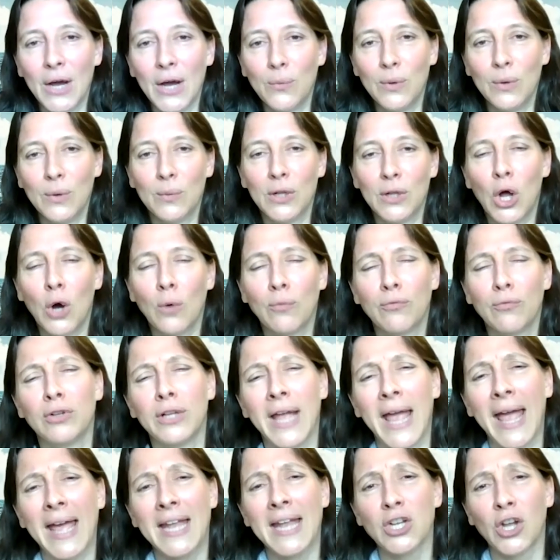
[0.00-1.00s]
We will
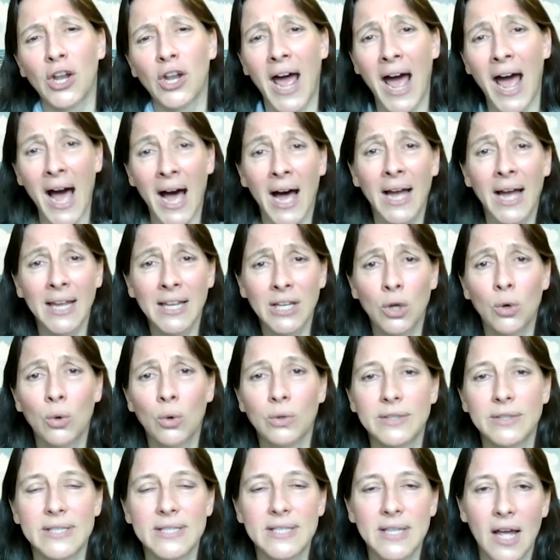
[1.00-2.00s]
hopefully end on a high
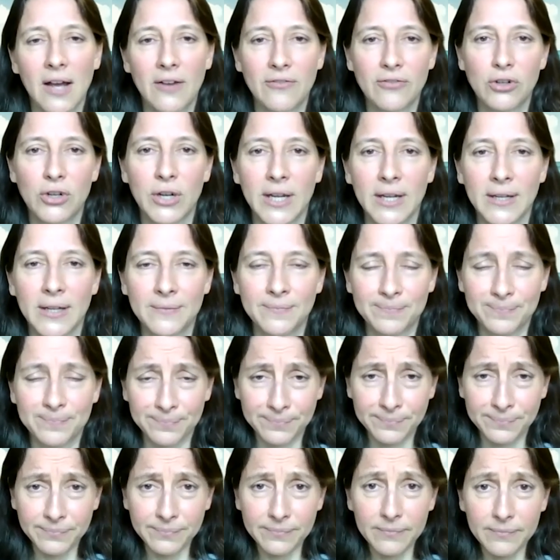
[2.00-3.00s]
note discovering
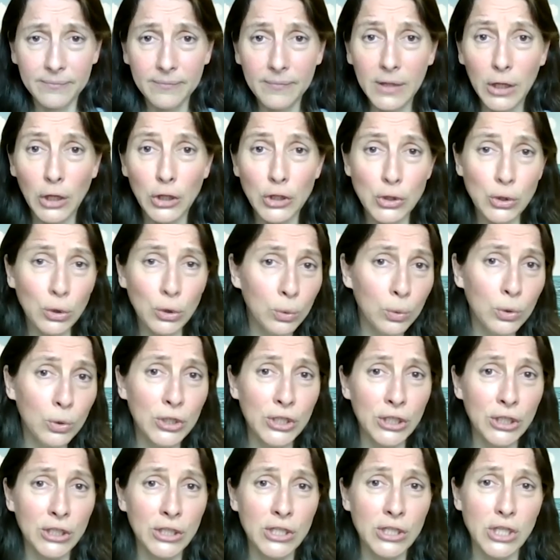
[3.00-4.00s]

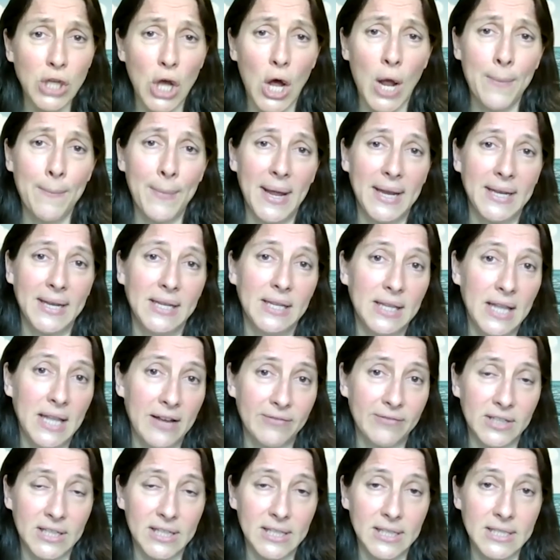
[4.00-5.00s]
solutions on many
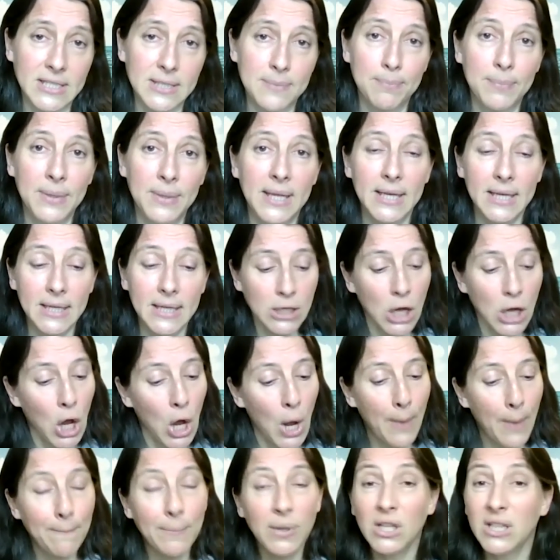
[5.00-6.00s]
levels, be it
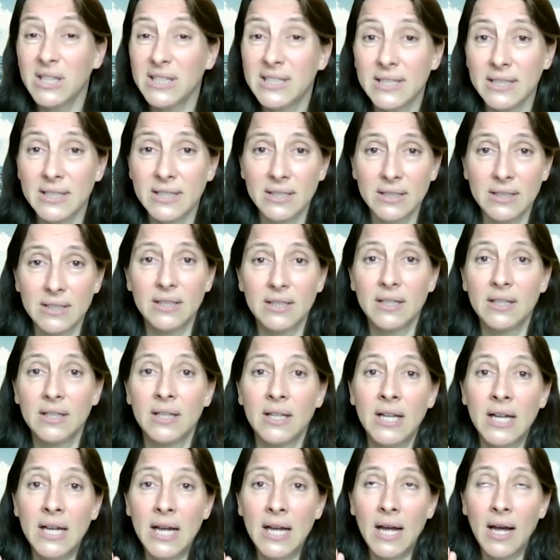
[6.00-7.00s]

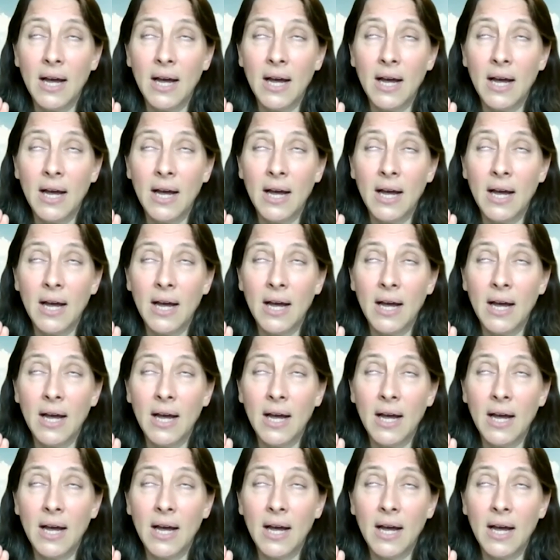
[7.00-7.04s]
political,